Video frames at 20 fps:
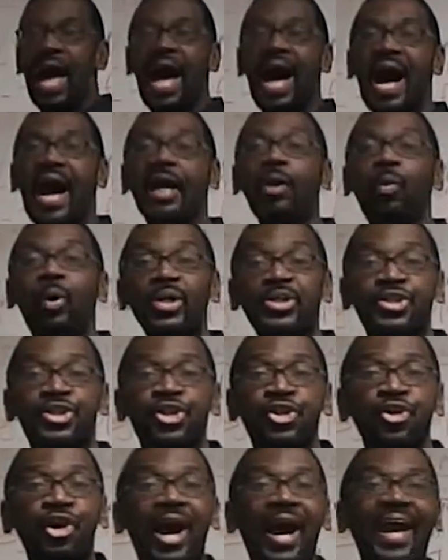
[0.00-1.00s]
I
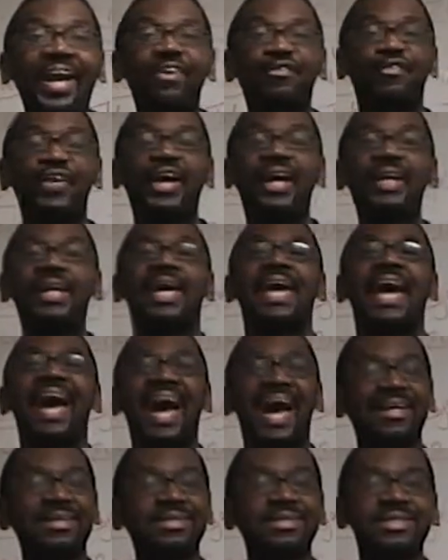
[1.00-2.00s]
was driving
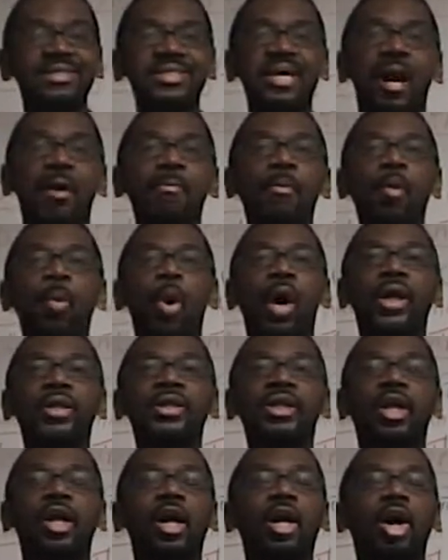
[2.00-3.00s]
and
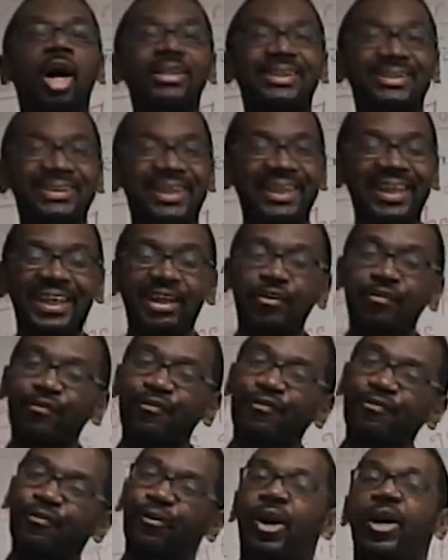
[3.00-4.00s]
someone cut in
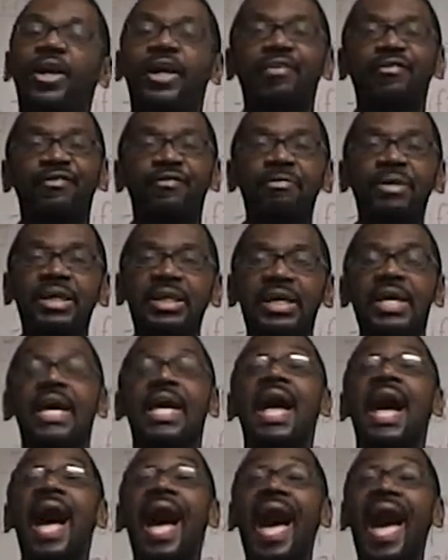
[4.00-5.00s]
front of me
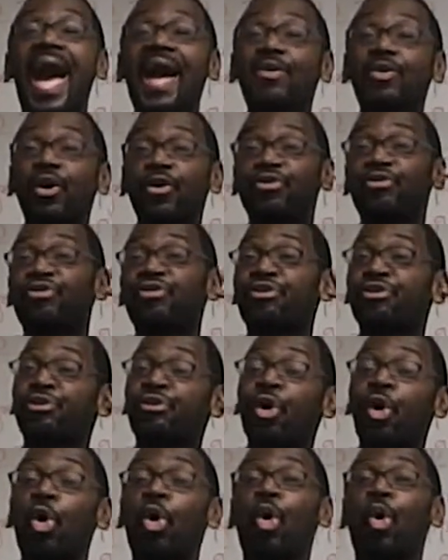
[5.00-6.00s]
and
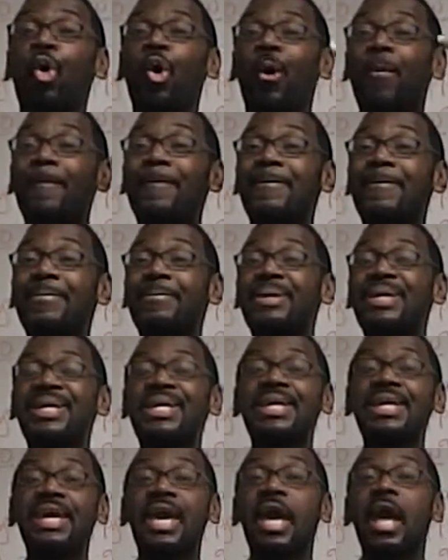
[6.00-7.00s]
threw
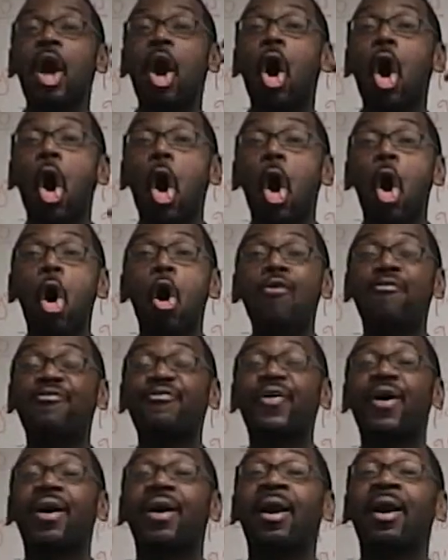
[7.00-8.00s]
me
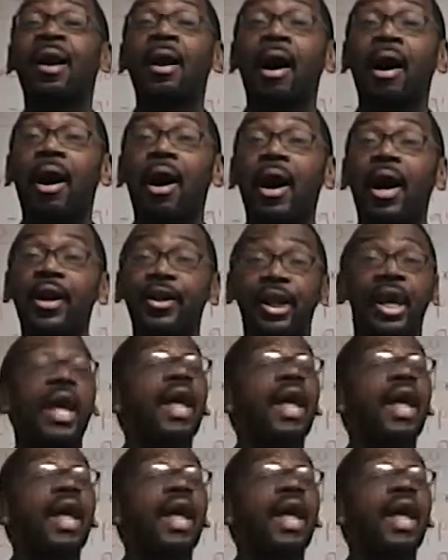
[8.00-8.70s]
off guard.